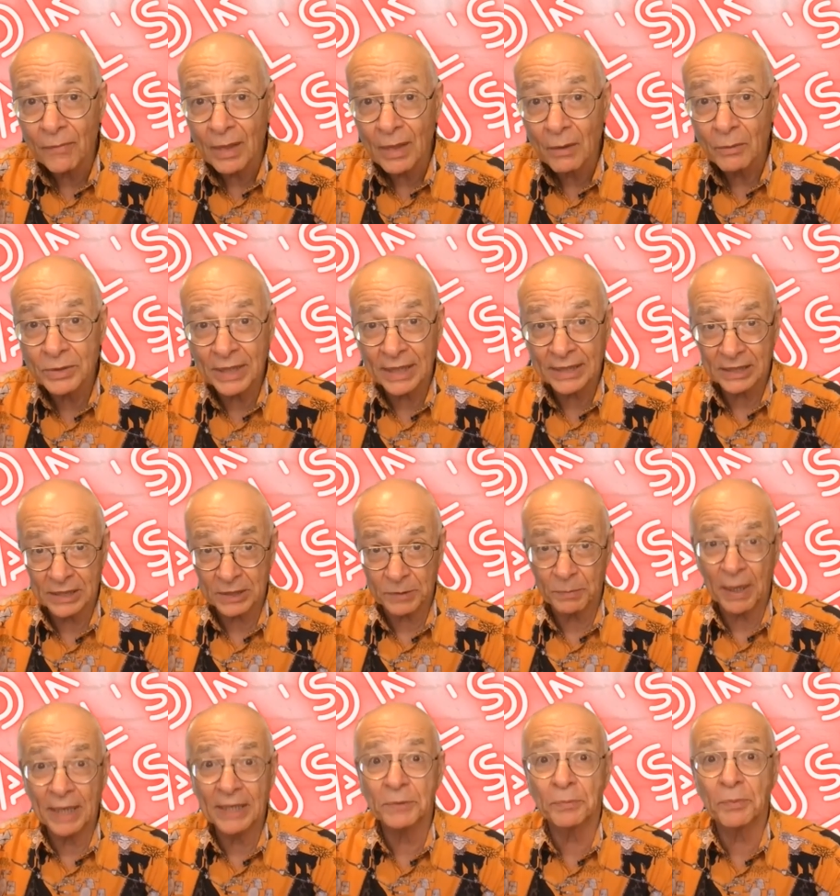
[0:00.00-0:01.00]
which has a
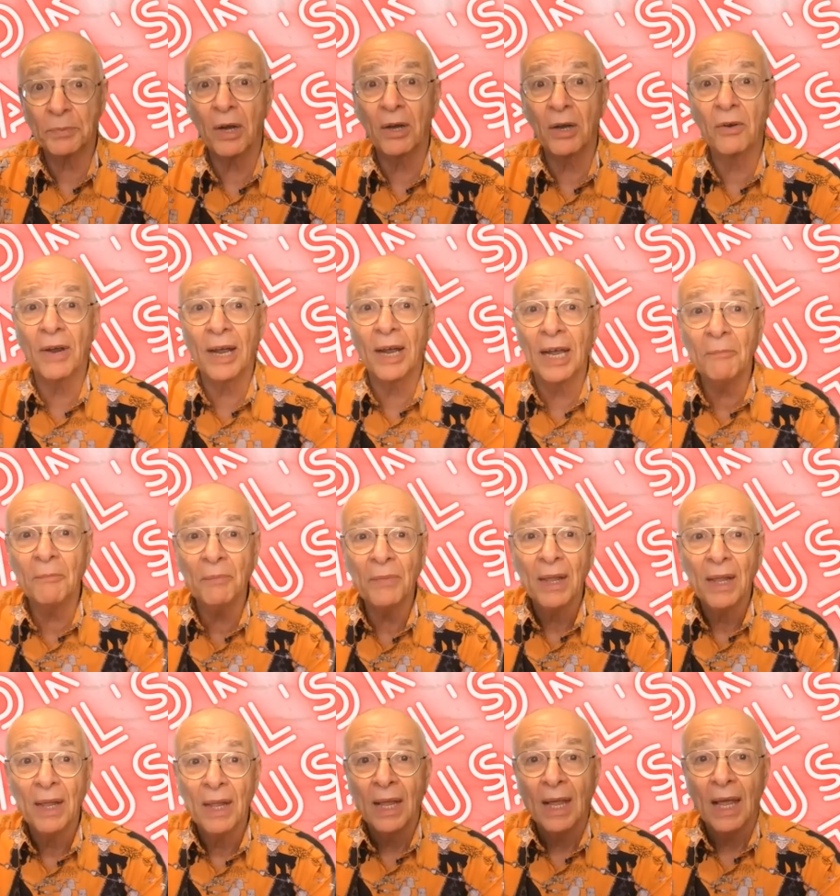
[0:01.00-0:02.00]
space program
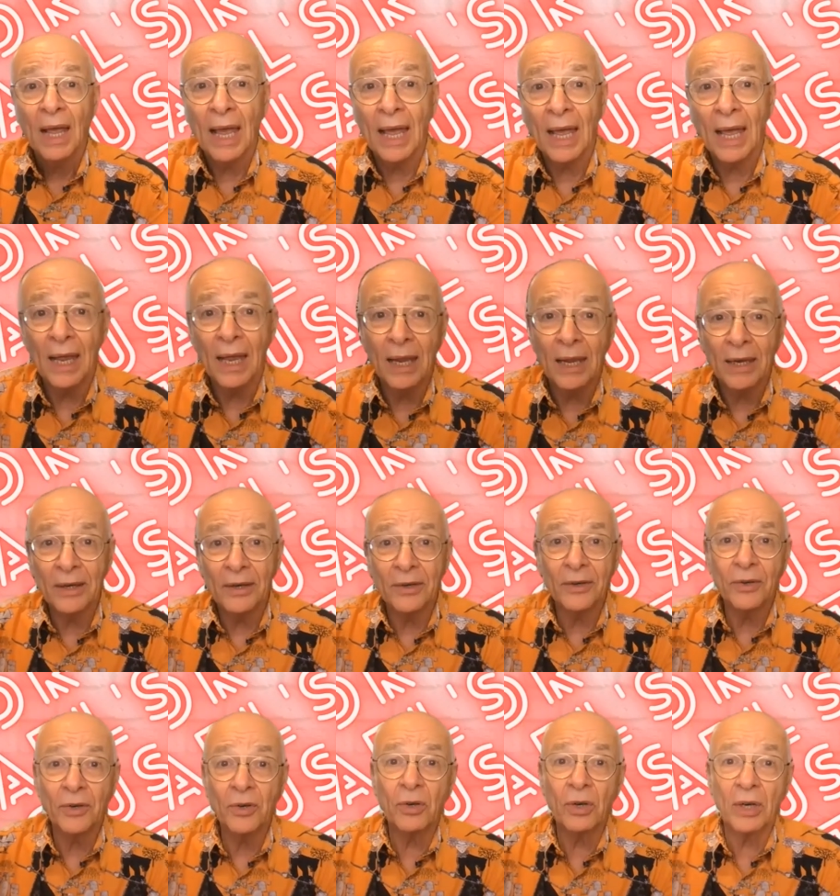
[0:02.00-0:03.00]
and
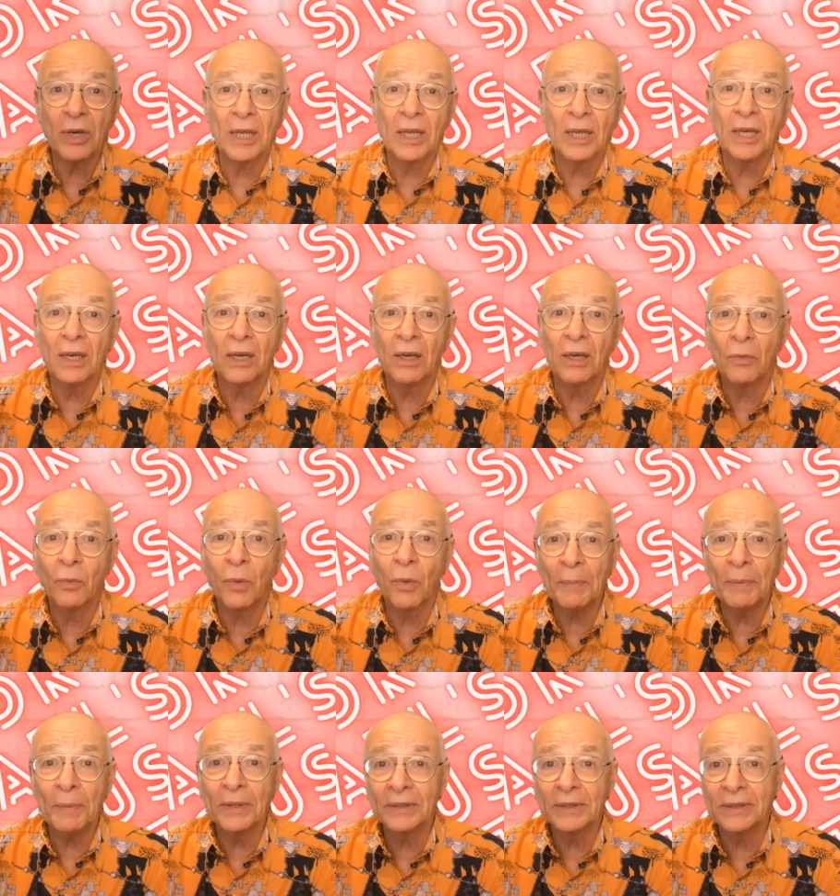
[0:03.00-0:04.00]
nuclear
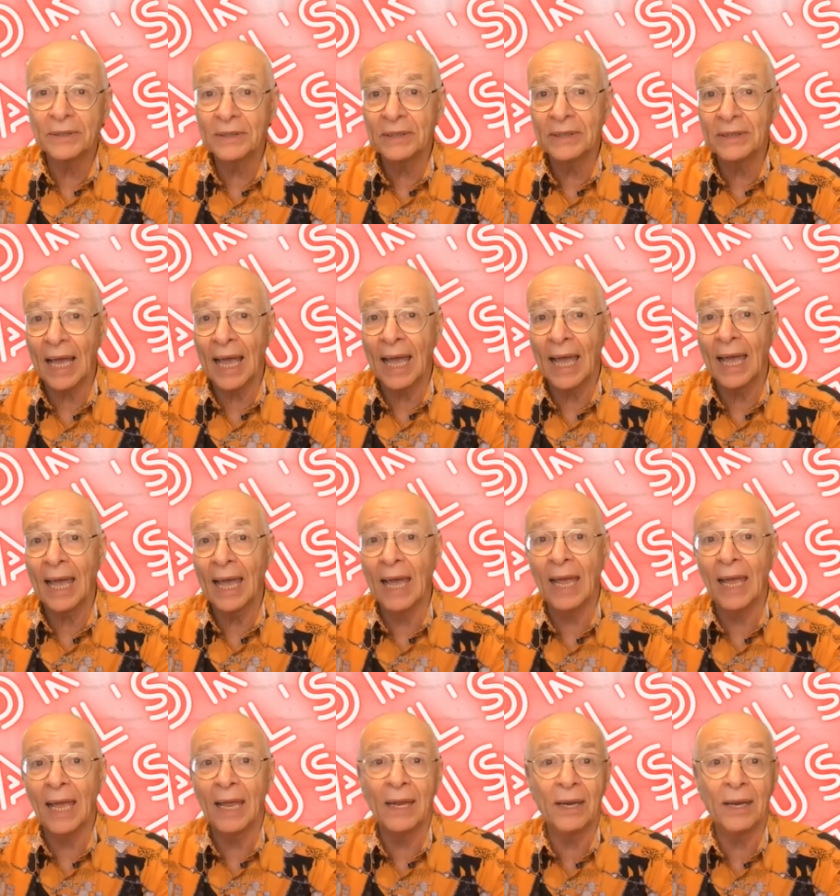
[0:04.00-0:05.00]
weapons
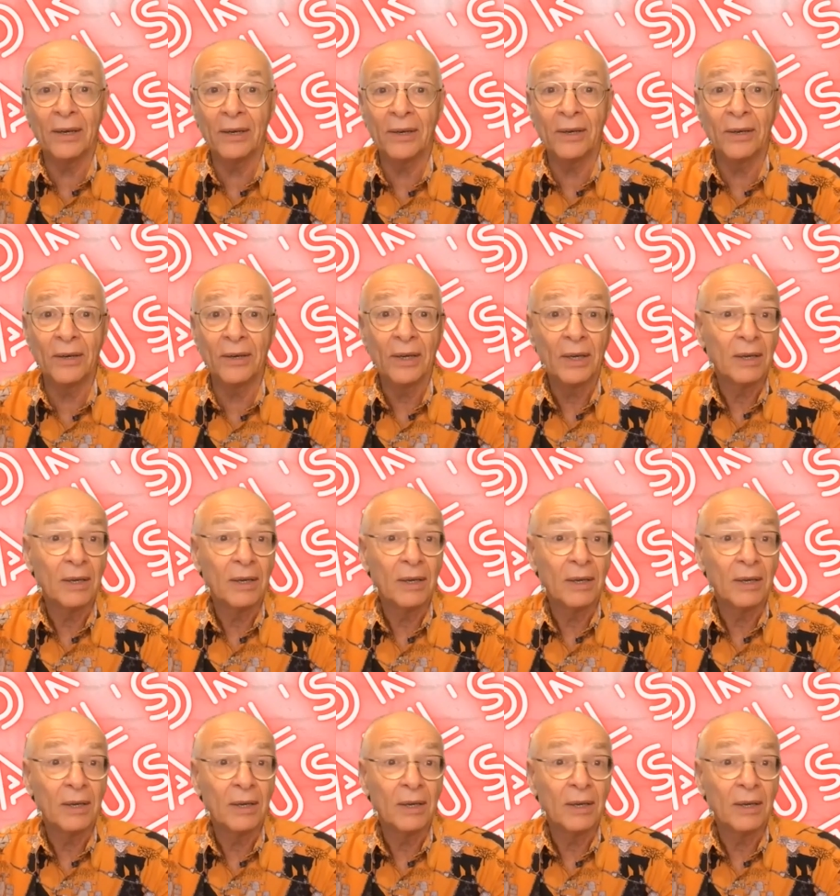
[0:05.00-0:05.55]
and